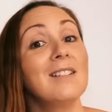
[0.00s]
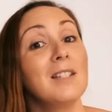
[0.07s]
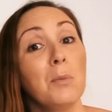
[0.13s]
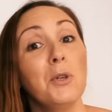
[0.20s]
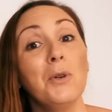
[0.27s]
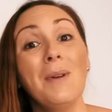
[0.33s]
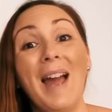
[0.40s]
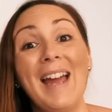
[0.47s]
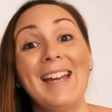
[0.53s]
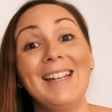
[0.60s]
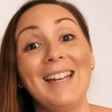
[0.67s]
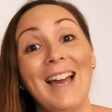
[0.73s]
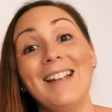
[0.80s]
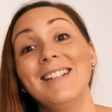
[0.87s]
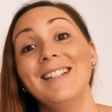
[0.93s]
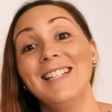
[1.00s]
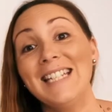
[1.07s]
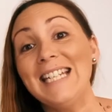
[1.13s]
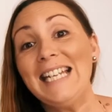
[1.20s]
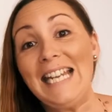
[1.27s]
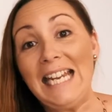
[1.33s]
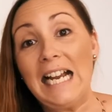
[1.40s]

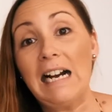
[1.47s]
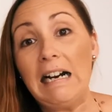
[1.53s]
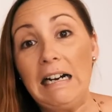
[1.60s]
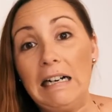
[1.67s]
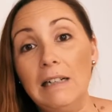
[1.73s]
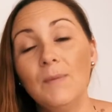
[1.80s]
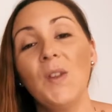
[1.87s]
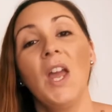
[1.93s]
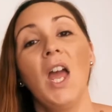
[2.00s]
W-A-N-D-E-R.